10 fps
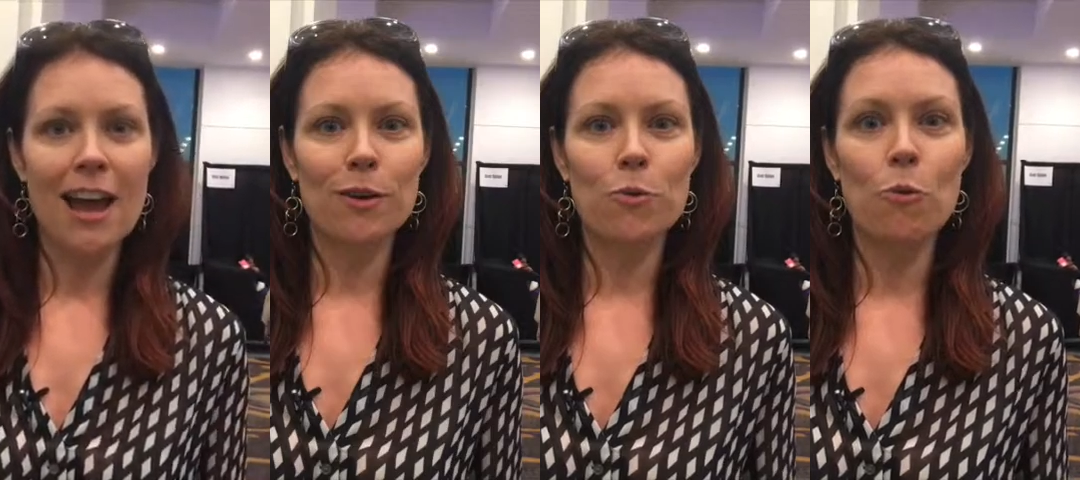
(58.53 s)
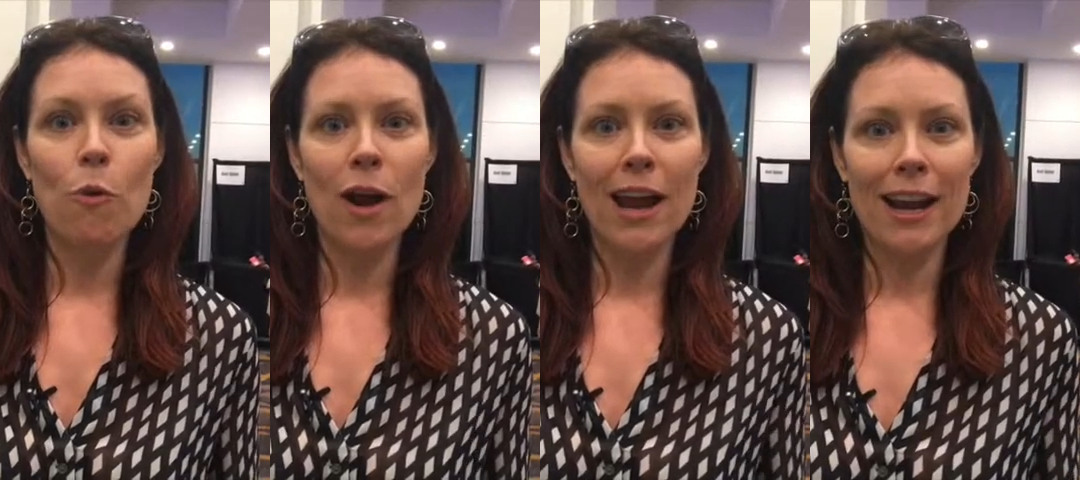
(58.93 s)
And
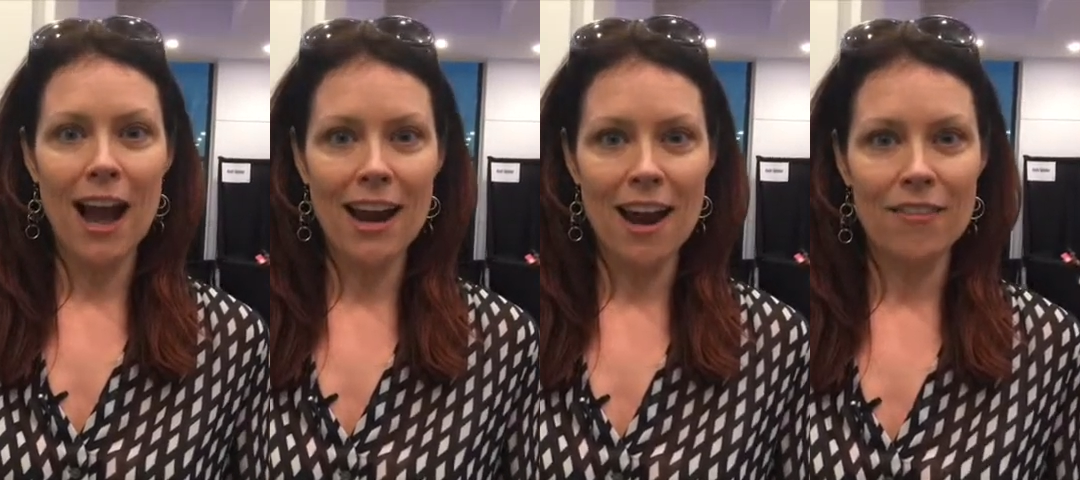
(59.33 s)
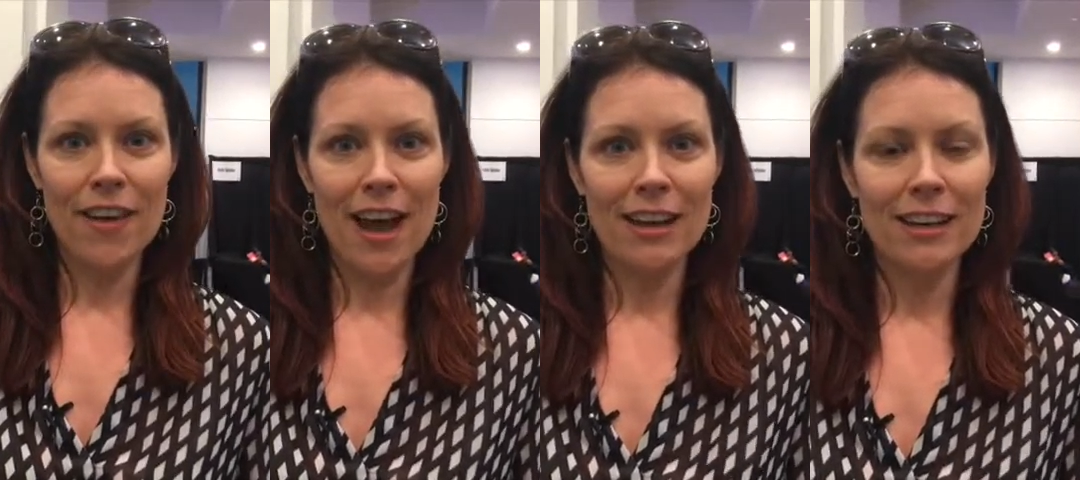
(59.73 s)
what I got out of
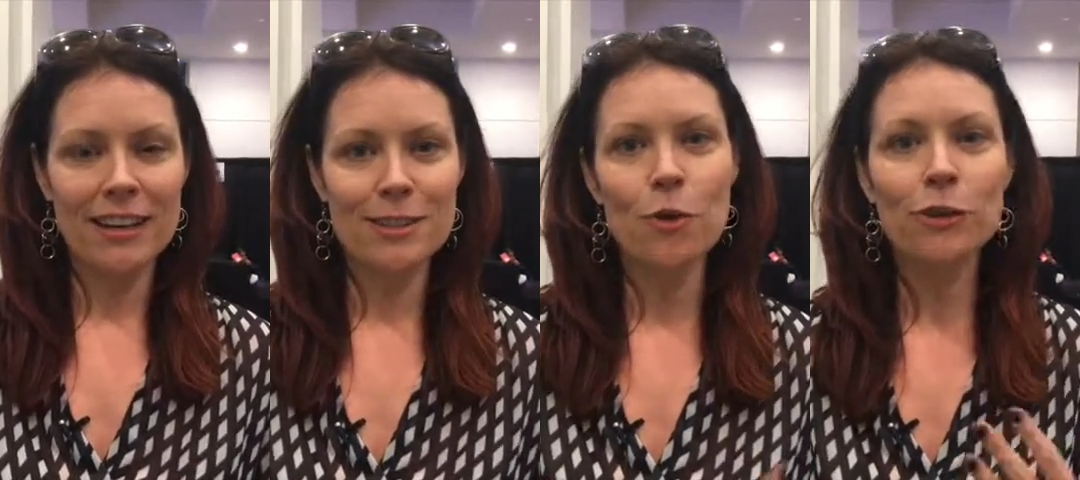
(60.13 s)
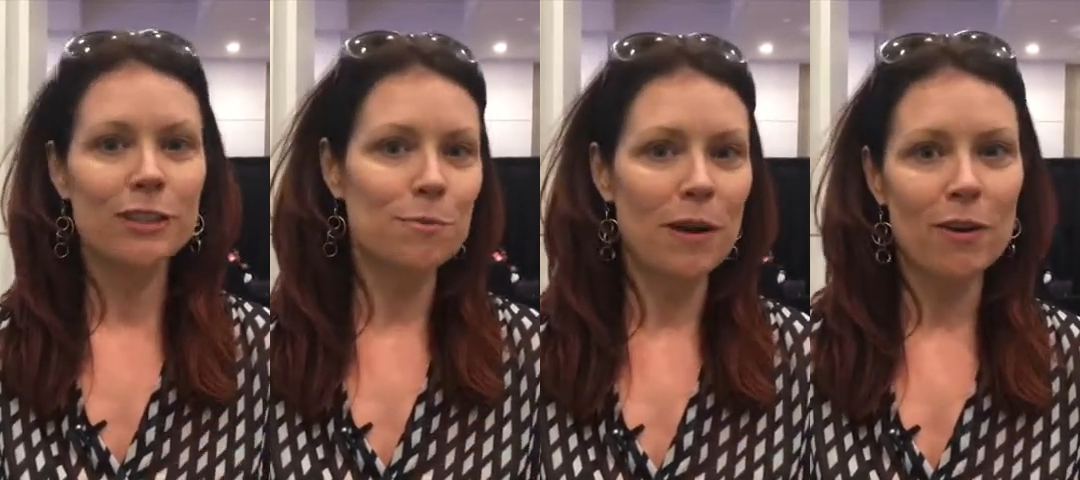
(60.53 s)
that, and it's only
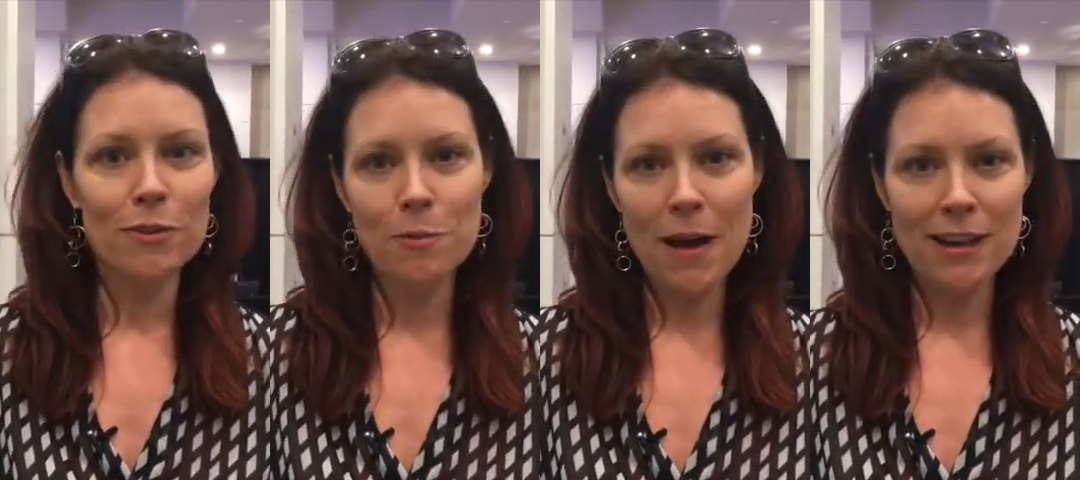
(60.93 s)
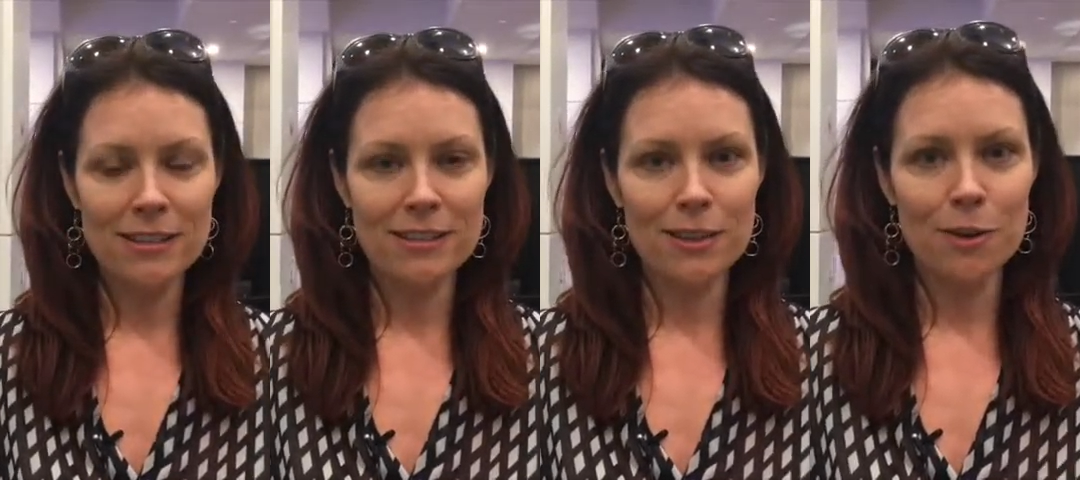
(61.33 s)
it's been over the past
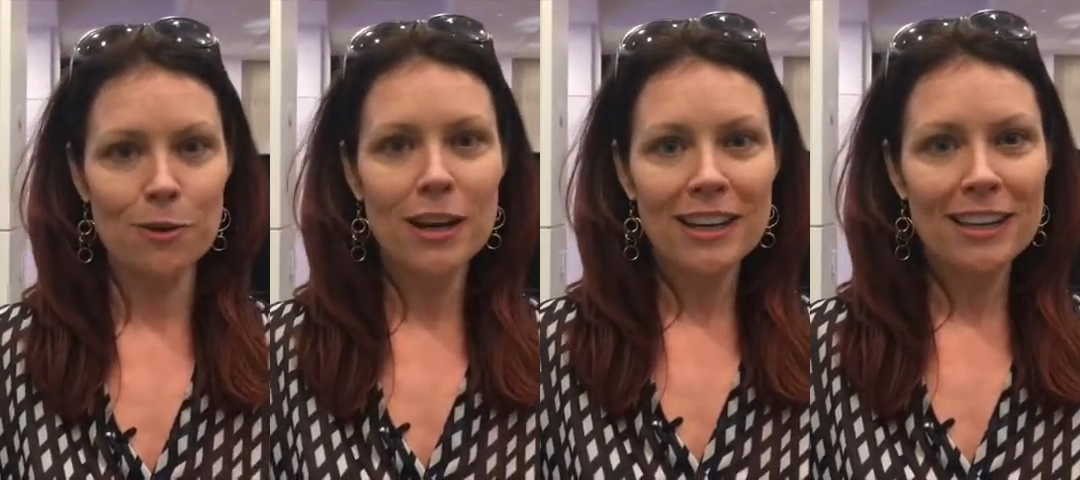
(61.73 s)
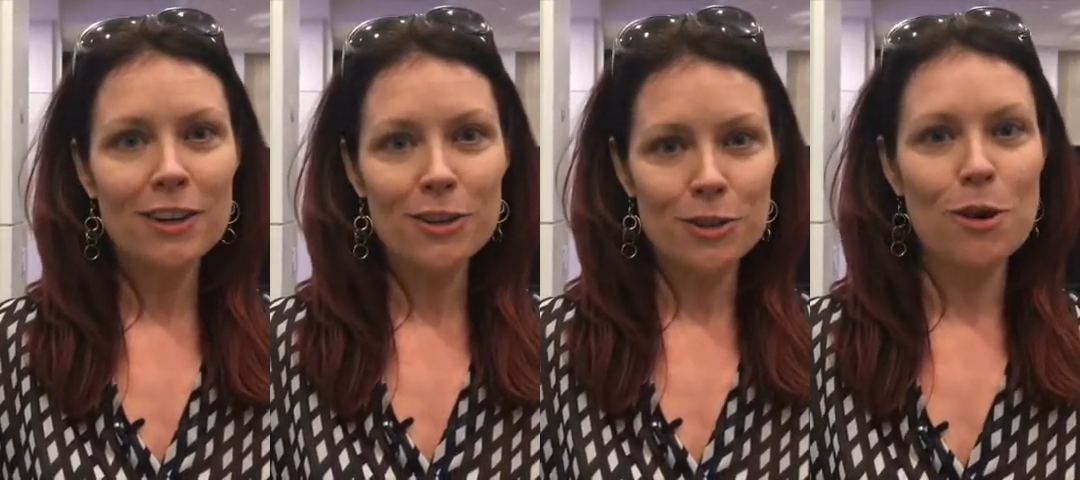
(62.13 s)
you know
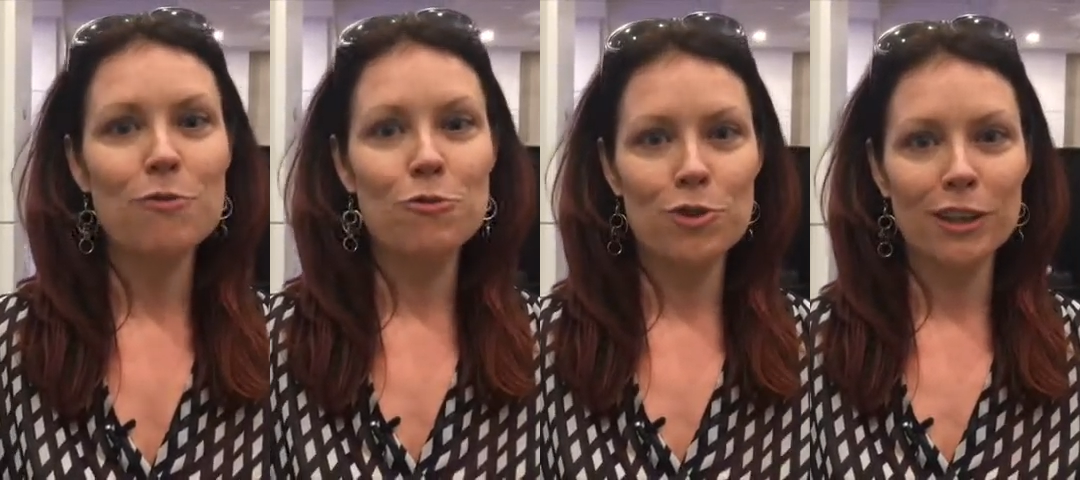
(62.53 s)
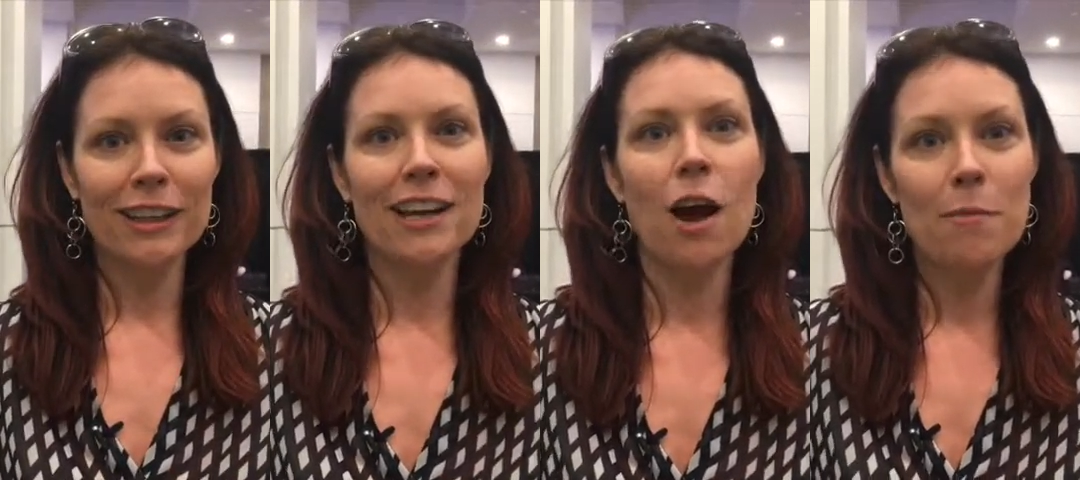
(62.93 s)
year or two, I've
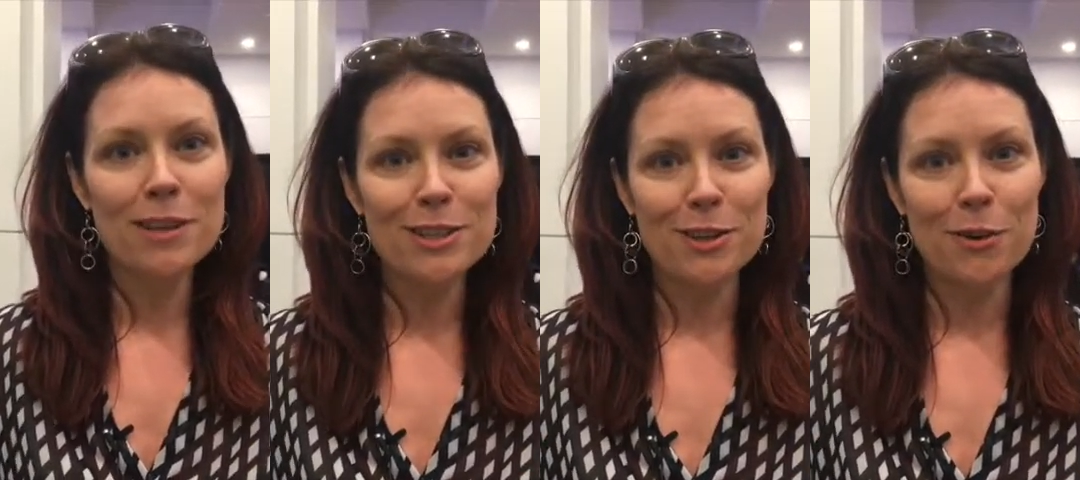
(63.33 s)
really come into